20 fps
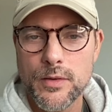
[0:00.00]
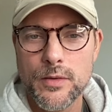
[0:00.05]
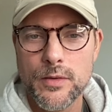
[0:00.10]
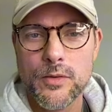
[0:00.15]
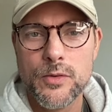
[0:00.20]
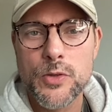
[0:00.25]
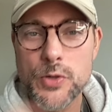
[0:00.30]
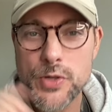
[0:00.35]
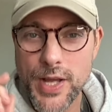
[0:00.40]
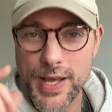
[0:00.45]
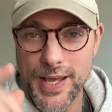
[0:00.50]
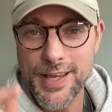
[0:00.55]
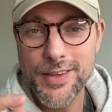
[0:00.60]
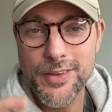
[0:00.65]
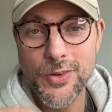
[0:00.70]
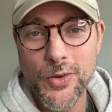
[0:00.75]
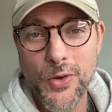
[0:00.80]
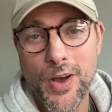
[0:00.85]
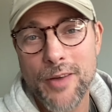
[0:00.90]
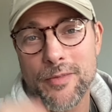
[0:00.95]
Today,
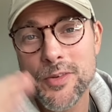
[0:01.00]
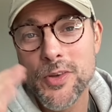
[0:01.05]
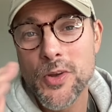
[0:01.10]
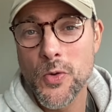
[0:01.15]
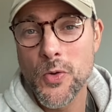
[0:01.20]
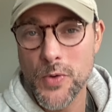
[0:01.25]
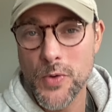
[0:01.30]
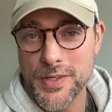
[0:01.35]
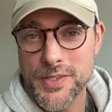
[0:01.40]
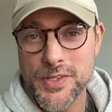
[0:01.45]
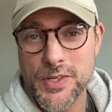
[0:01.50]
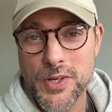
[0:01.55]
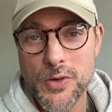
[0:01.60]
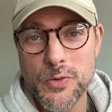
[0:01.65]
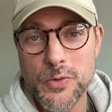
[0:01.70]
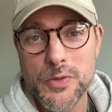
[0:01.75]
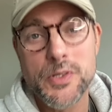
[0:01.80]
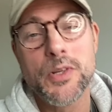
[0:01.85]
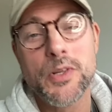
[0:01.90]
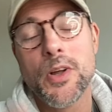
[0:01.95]
you have no
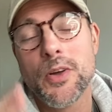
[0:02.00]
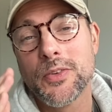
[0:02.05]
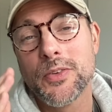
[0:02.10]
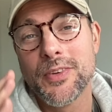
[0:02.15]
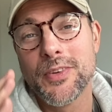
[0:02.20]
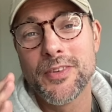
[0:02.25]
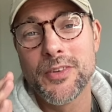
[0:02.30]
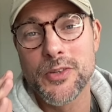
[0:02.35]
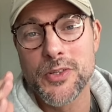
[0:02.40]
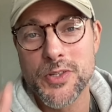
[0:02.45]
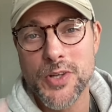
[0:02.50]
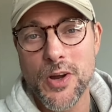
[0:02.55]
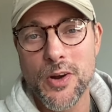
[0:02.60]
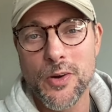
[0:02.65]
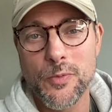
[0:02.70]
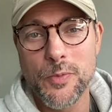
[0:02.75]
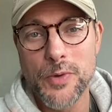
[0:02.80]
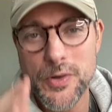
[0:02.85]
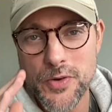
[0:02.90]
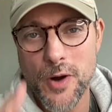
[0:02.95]
excuse not to start
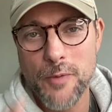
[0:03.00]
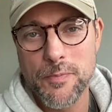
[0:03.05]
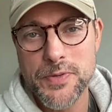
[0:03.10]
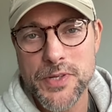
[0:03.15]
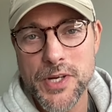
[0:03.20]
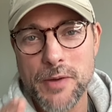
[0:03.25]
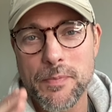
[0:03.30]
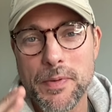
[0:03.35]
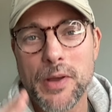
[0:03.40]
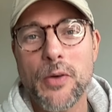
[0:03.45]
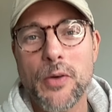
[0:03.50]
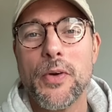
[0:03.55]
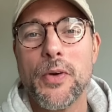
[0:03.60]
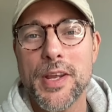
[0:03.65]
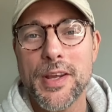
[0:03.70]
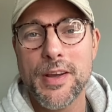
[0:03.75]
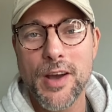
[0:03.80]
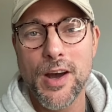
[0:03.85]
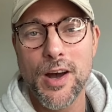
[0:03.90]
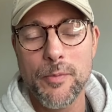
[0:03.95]
with dropshipping or
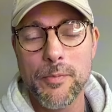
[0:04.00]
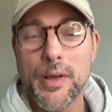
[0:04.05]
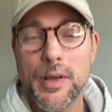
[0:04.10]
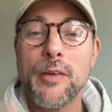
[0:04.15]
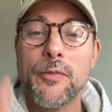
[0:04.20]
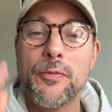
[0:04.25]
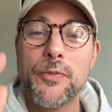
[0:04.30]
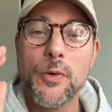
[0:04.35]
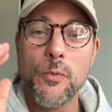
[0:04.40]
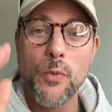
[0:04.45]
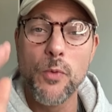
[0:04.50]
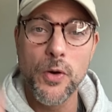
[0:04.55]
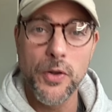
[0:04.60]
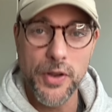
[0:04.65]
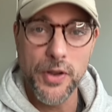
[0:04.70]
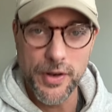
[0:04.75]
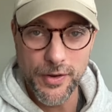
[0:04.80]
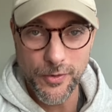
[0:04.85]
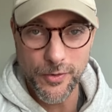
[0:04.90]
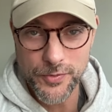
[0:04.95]
ecom if you want
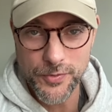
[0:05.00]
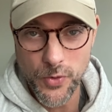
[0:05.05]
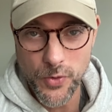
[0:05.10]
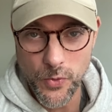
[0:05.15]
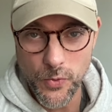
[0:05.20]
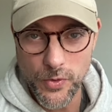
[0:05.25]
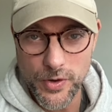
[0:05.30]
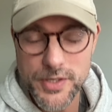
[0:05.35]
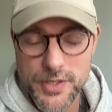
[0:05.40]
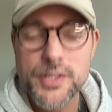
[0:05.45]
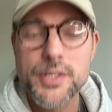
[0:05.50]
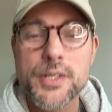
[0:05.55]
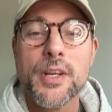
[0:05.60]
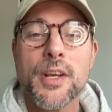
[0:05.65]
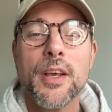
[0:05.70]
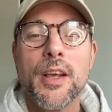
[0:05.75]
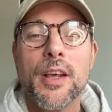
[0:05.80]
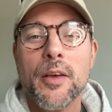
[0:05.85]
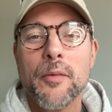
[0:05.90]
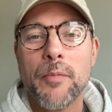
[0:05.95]
it, of
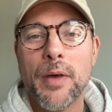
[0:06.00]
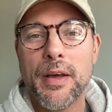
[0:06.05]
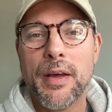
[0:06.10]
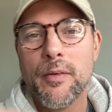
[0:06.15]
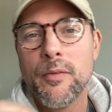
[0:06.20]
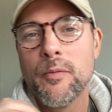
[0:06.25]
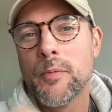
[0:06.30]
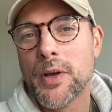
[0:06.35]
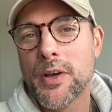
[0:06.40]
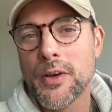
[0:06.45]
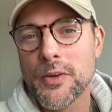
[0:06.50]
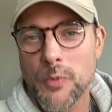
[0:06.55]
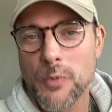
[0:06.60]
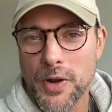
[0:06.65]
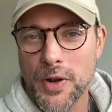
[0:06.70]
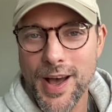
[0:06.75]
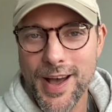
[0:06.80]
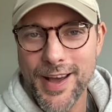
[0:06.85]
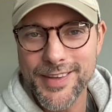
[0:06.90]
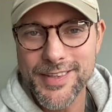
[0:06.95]
course. But because when
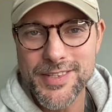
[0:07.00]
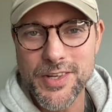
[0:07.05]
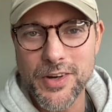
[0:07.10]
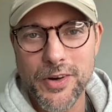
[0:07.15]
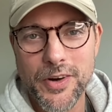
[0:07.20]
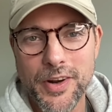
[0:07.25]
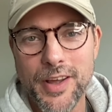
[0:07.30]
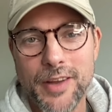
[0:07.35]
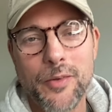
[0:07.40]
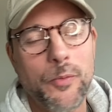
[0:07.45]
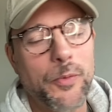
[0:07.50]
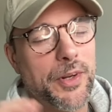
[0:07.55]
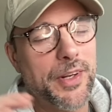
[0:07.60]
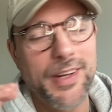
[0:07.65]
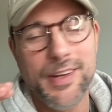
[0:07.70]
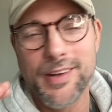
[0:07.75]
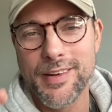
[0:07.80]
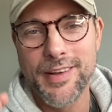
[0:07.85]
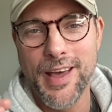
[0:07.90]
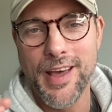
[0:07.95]
I started, we didn't have